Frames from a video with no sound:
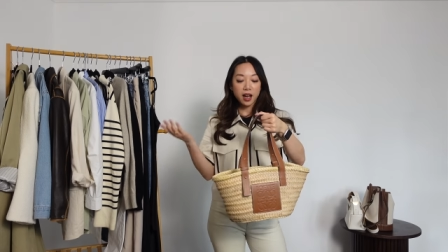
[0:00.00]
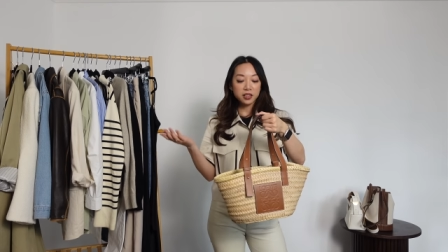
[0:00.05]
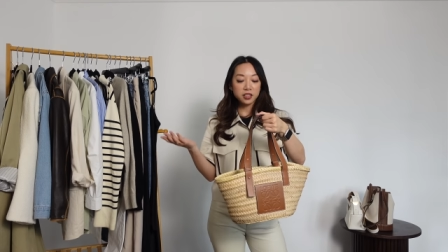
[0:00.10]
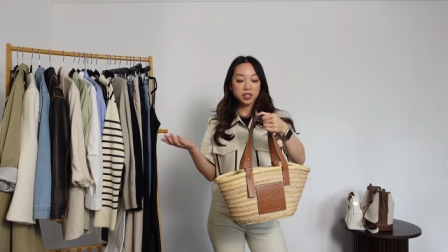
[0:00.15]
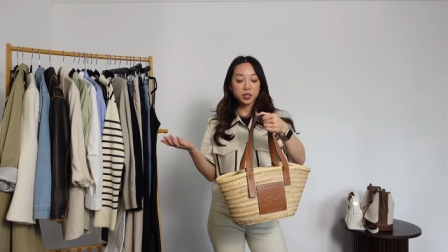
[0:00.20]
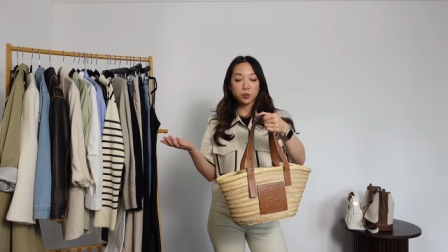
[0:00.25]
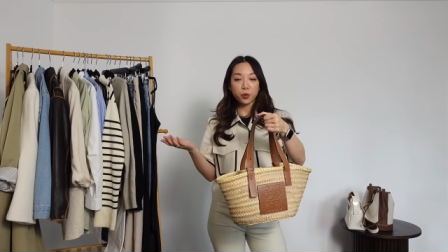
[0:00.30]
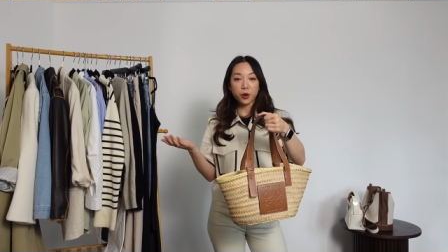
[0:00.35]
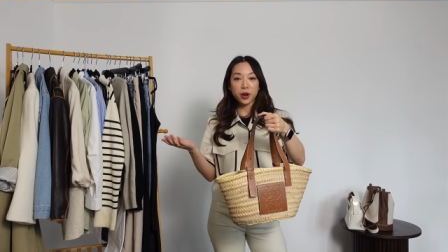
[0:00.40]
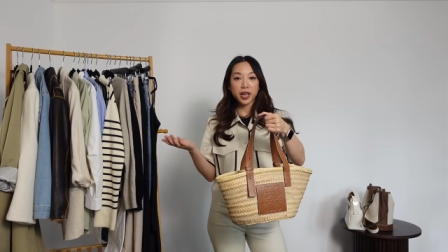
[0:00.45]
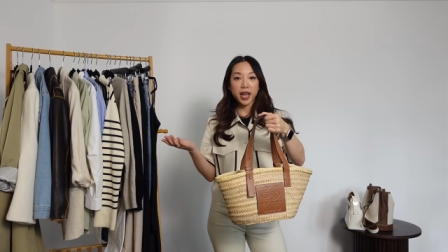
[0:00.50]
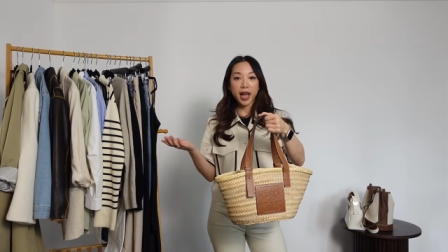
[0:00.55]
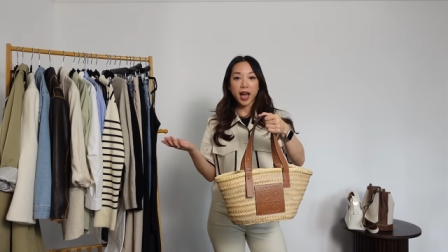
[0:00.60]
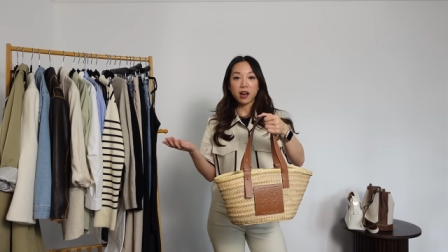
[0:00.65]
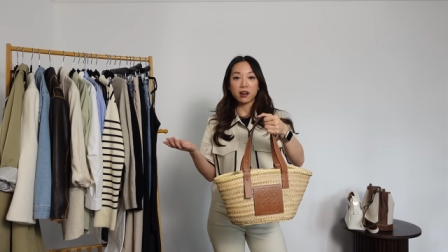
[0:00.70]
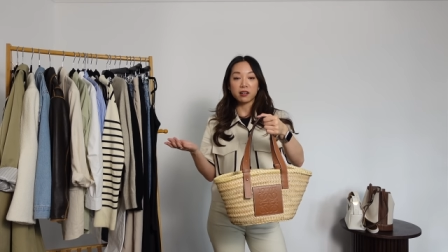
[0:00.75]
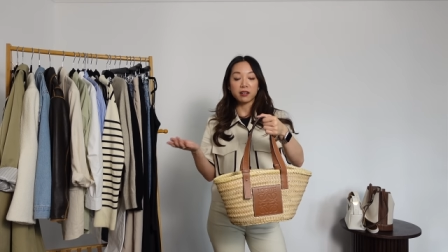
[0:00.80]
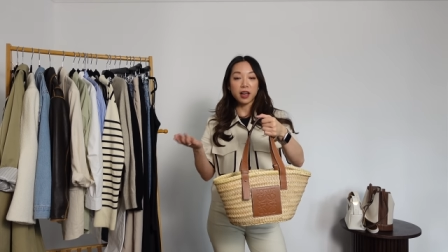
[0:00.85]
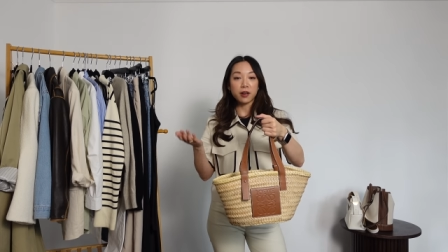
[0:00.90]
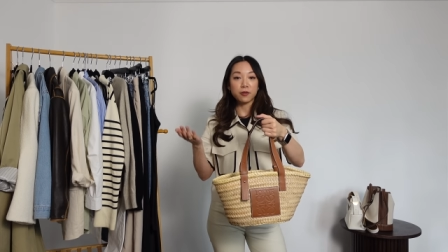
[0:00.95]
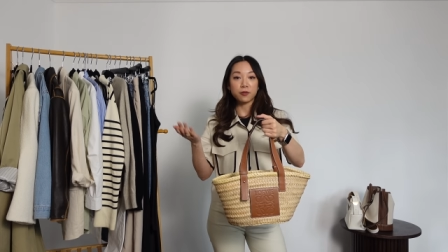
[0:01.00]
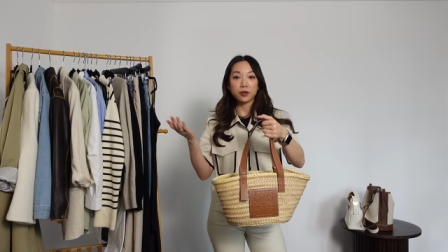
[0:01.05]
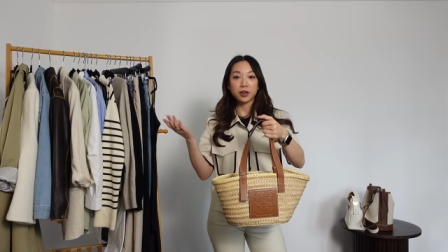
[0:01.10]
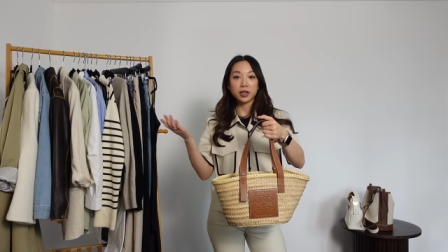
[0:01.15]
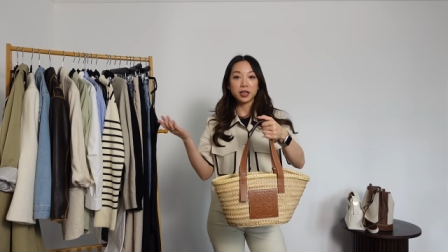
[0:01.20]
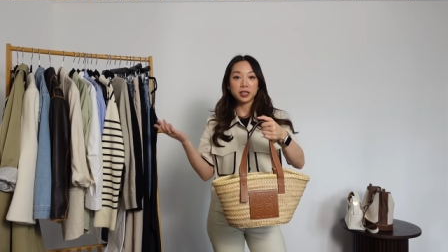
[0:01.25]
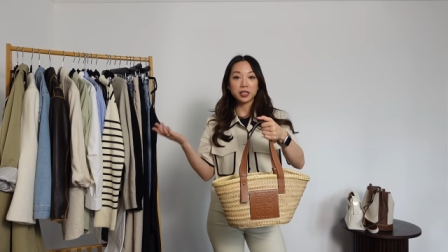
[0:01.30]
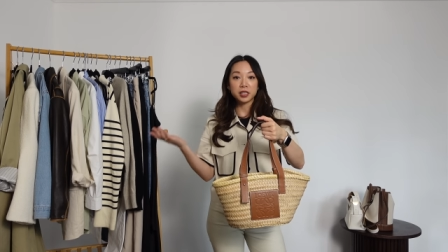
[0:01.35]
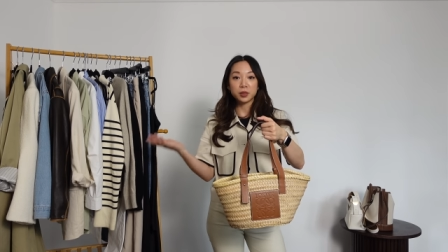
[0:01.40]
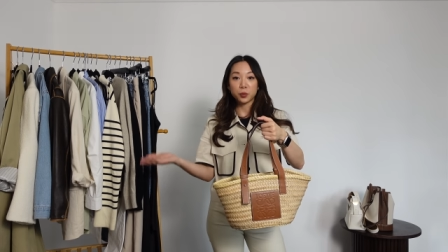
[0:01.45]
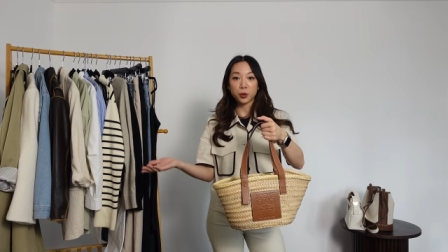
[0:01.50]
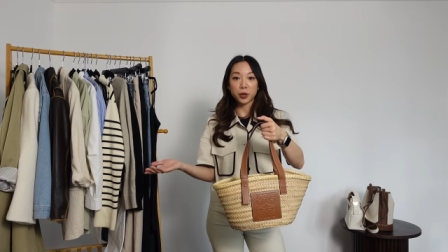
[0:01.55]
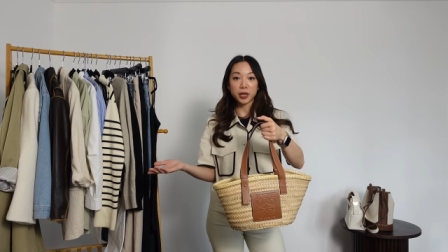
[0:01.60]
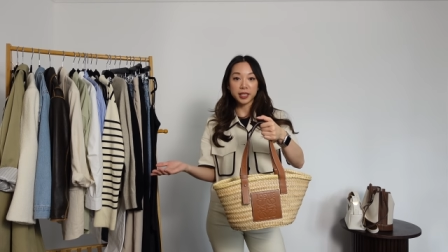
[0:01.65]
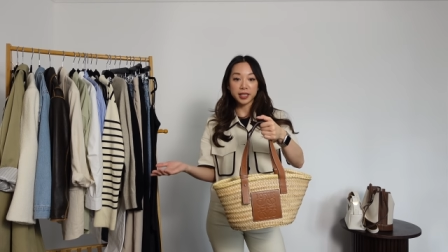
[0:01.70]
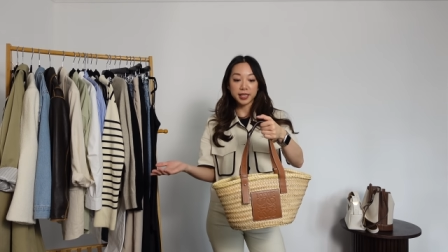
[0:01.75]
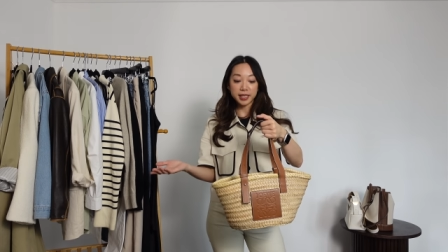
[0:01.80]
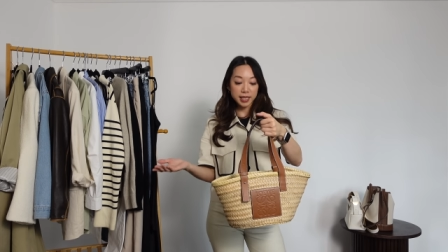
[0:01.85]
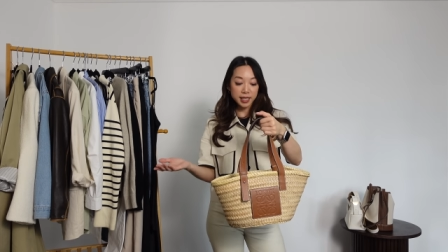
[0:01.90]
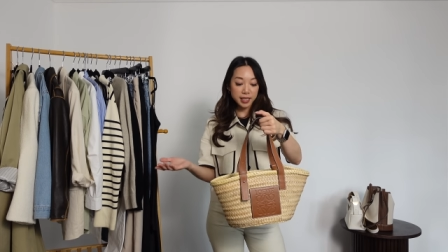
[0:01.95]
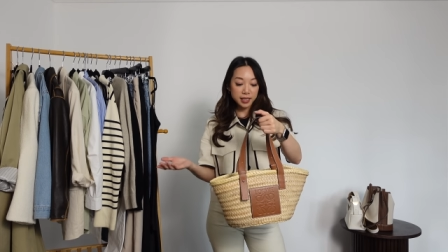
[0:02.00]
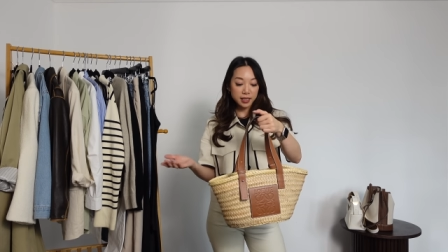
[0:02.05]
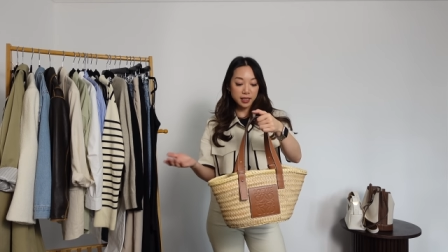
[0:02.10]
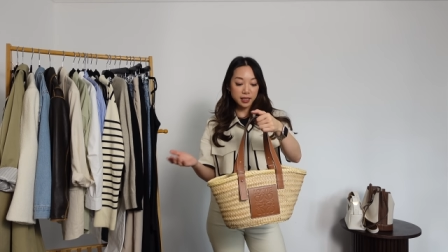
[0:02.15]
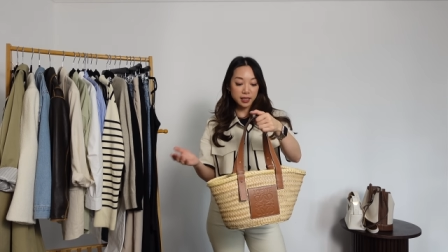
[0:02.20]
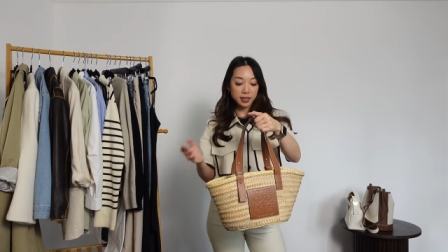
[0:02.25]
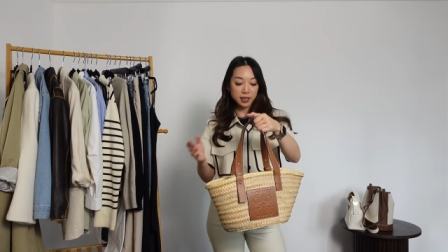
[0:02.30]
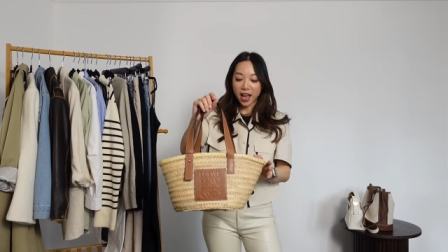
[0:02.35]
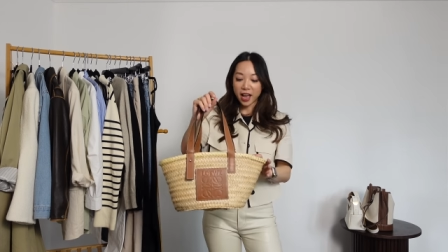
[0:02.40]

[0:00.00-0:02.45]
I just break it out every spring season.